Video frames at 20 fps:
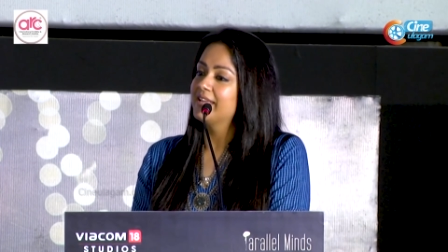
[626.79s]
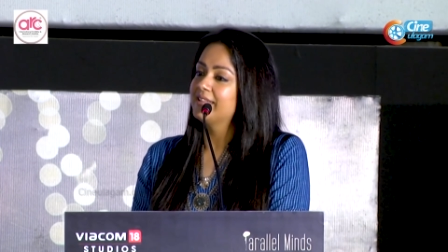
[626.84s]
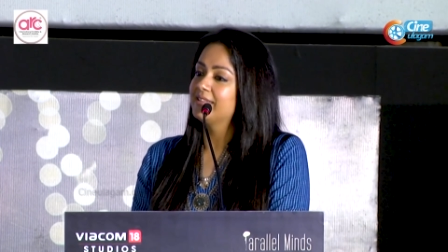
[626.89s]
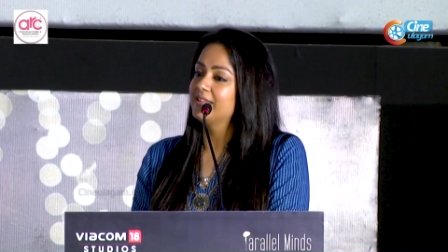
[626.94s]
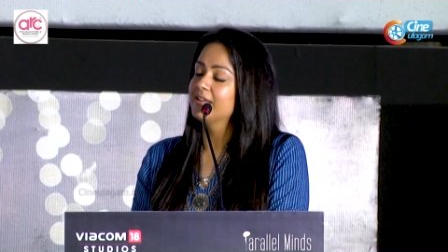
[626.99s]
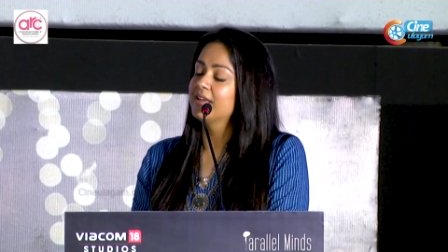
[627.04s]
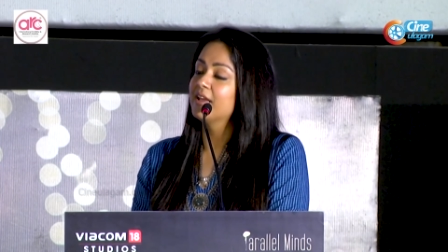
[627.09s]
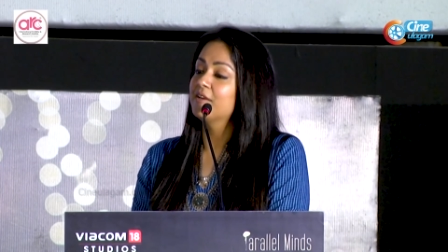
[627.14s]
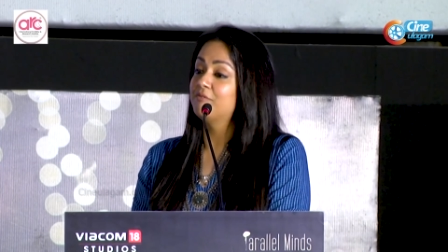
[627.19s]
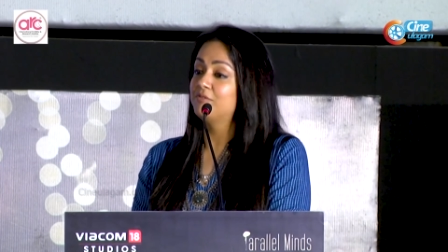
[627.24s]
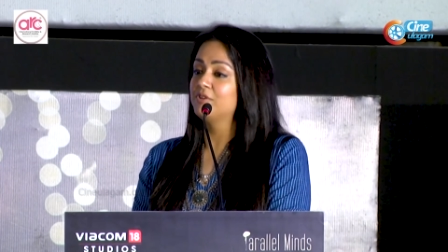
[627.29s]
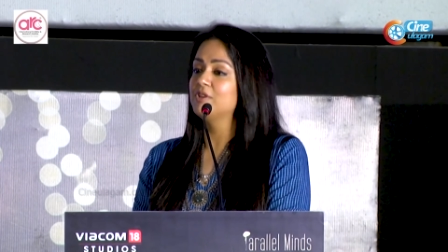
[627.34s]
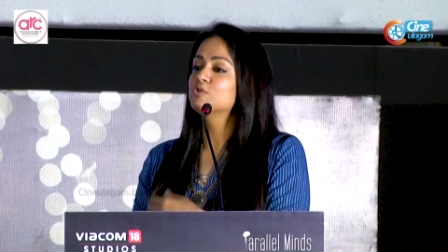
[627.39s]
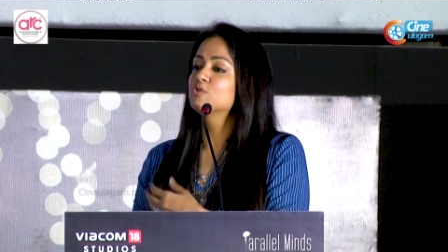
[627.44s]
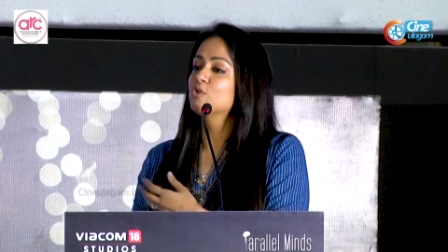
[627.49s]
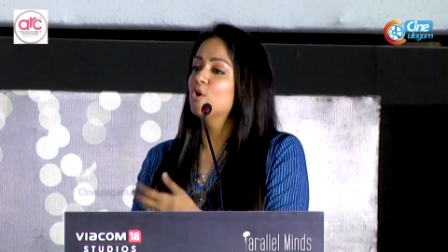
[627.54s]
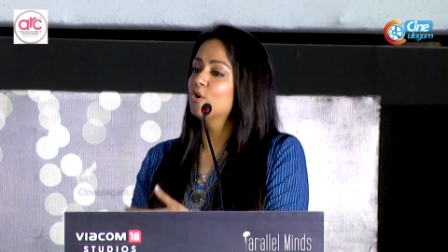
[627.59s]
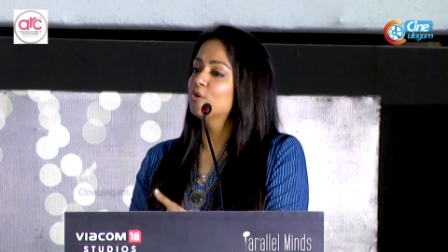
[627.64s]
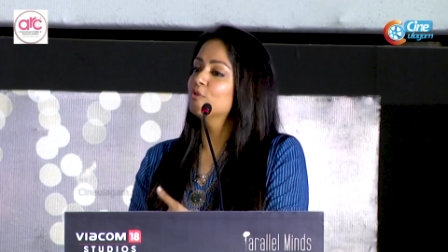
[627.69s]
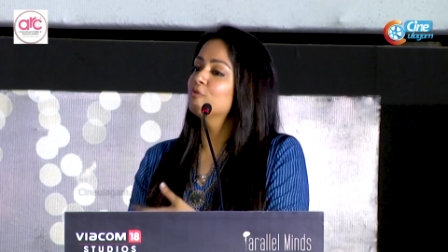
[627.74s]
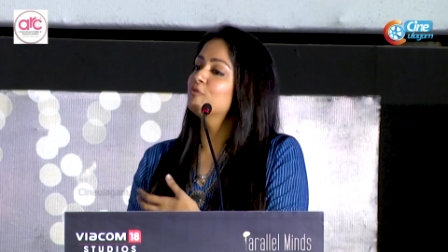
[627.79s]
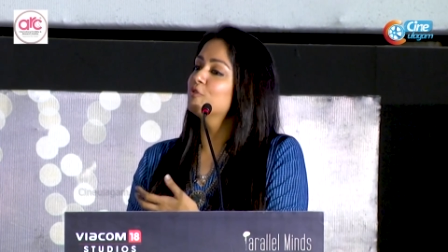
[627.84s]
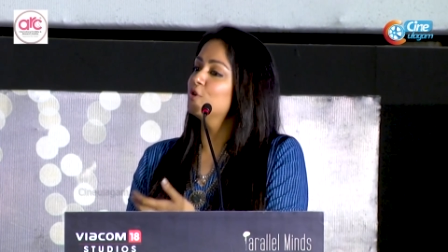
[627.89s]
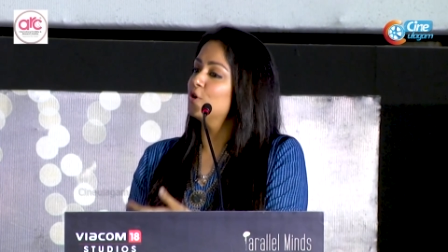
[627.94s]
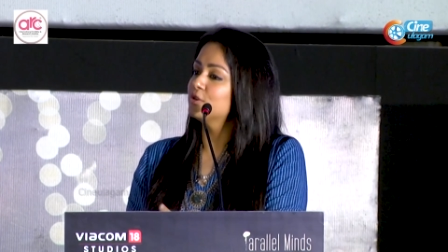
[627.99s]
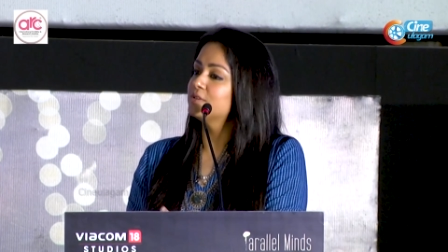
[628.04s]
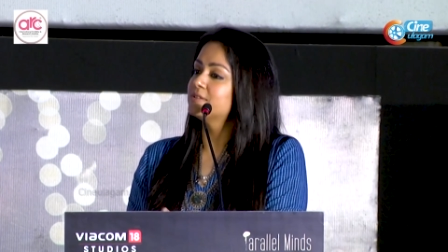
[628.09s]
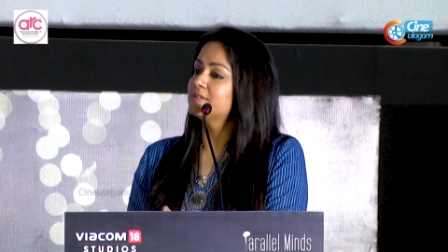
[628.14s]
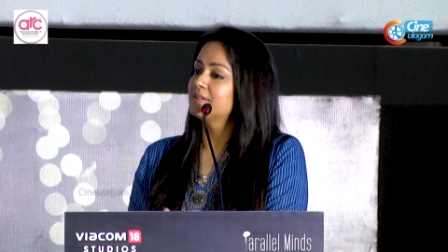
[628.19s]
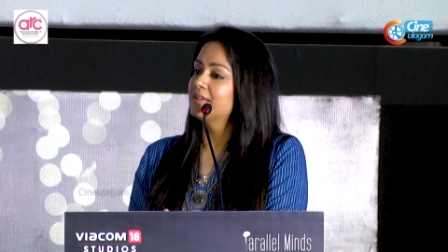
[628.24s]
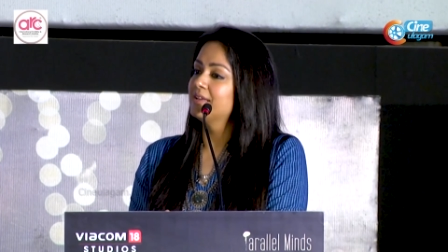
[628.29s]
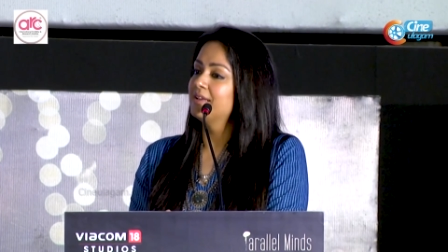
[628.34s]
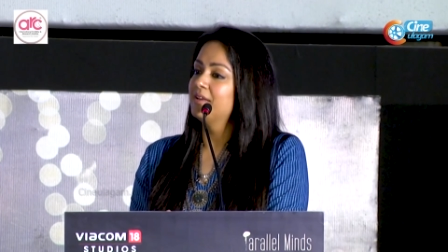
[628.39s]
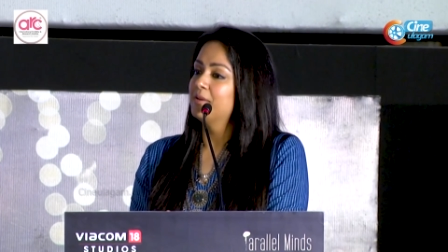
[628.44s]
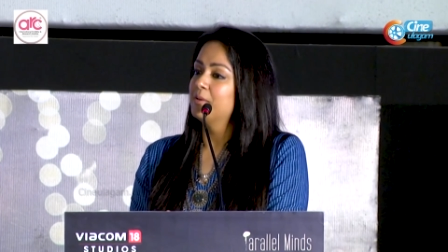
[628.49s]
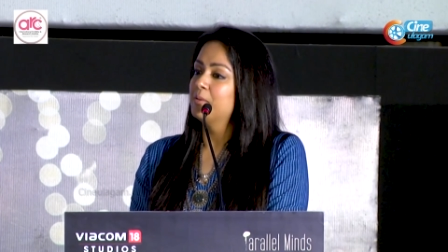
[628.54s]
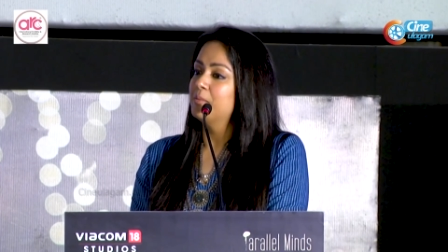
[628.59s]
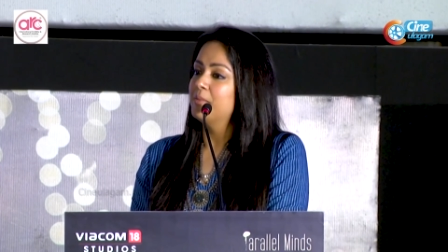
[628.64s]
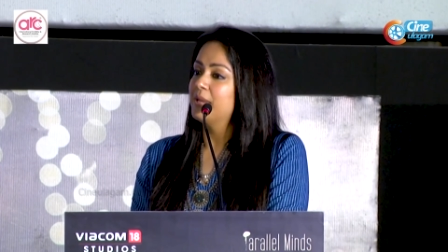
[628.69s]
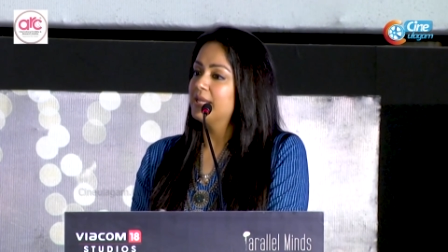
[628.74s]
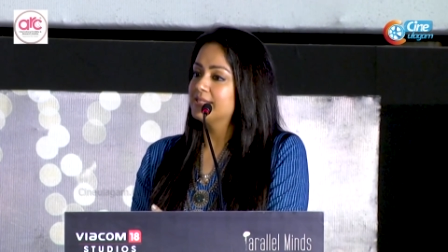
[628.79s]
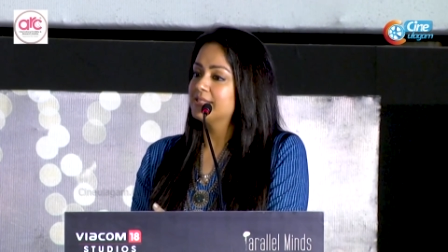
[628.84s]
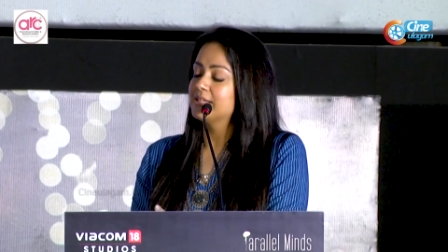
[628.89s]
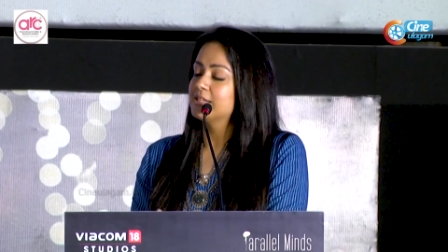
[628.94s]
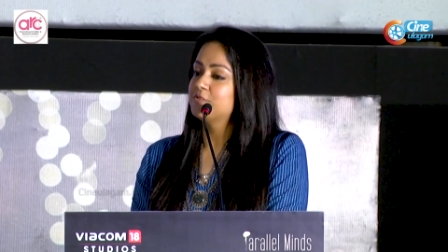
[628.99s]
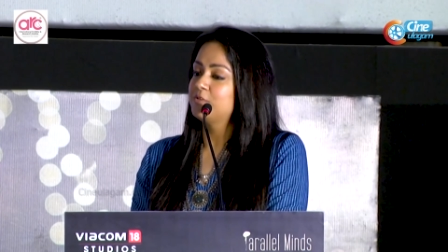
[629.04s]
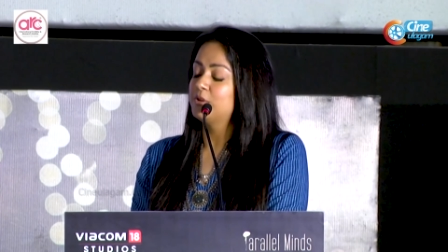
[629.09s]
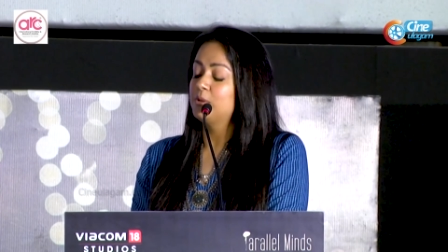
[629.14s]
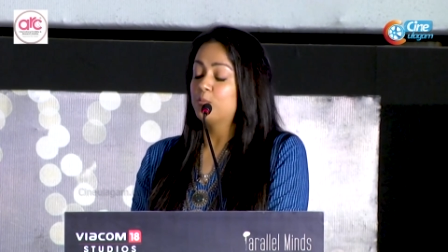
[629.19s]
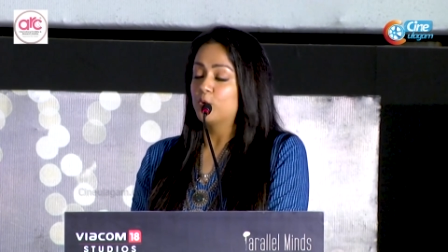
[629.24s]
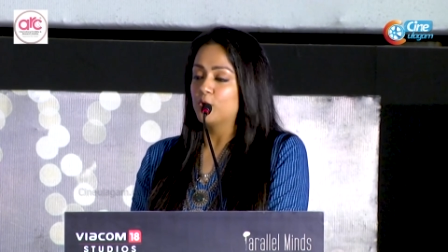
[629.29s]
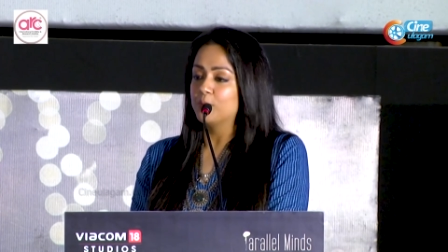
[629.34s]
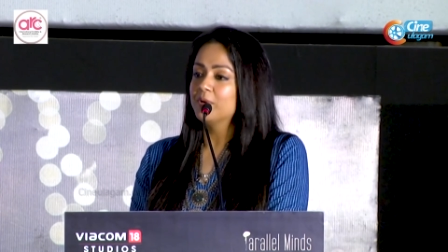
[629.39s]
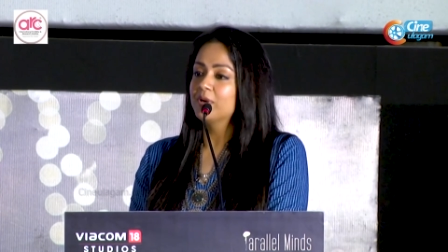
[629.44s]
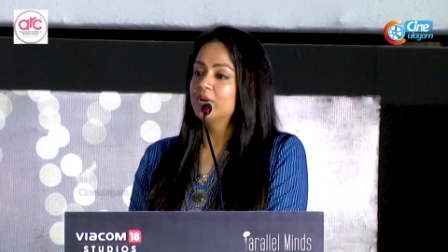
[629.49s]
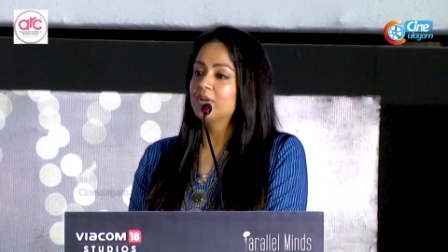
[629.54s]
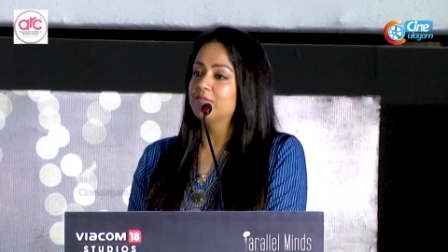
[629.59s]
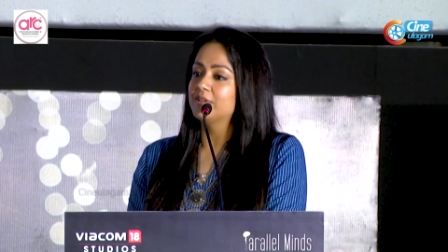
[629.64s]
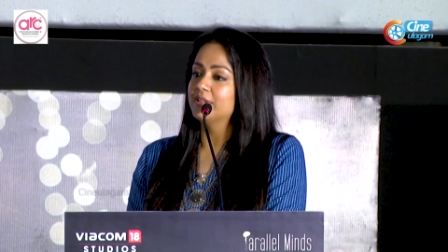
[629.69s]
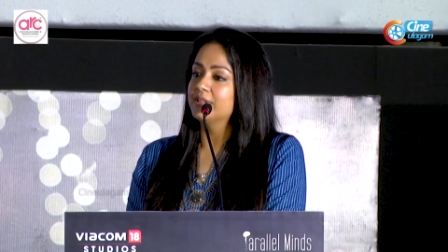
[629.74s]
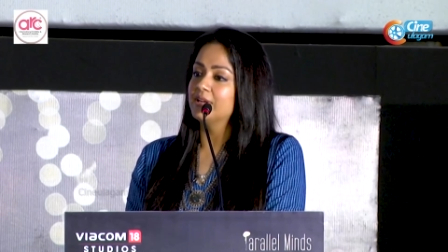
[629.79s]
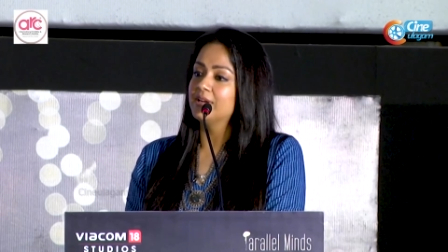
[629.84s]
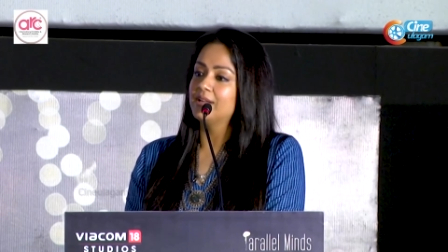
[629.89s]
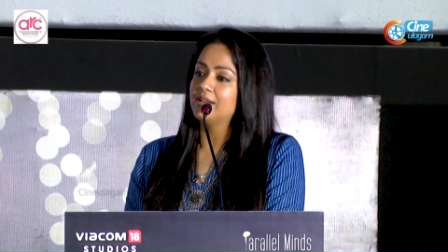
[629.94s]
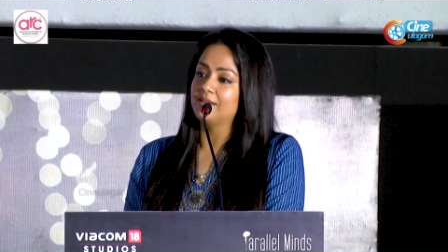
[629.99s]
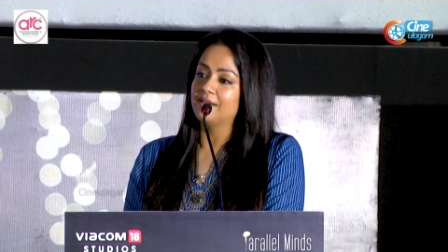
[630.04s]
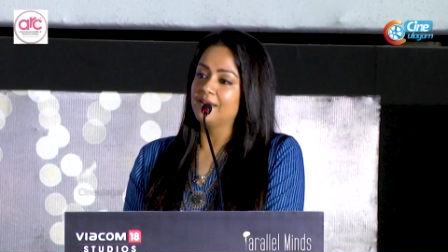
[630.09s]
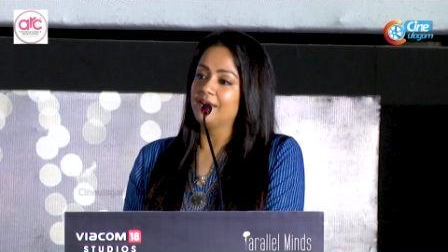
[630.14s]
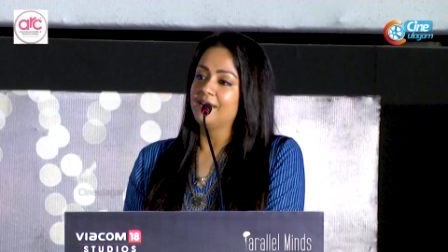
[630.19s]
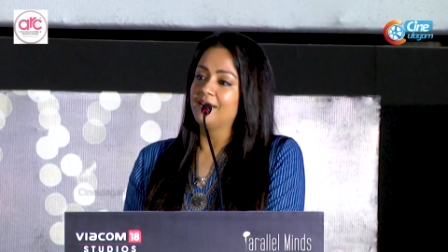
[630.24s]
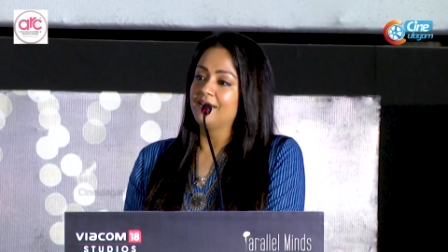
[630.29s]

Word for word: I think every song of yours makes us feel Ponima Vandal.